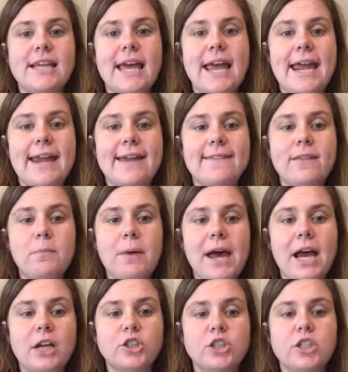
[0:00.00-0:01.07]
and the
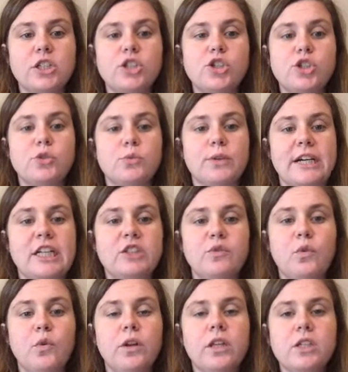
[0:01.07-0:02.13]
passion to reach
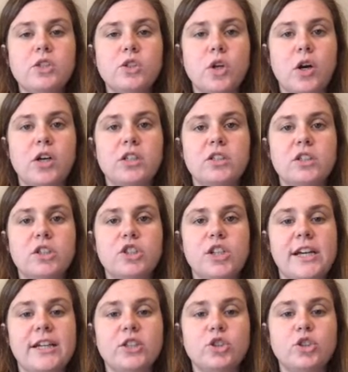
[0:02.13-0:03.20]
for the stars to
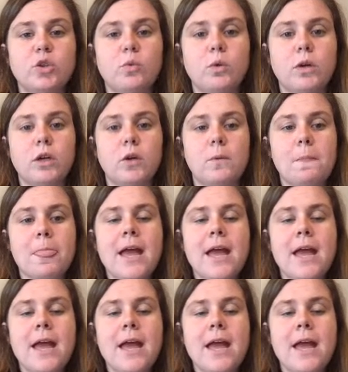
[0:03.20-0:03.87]
change the world.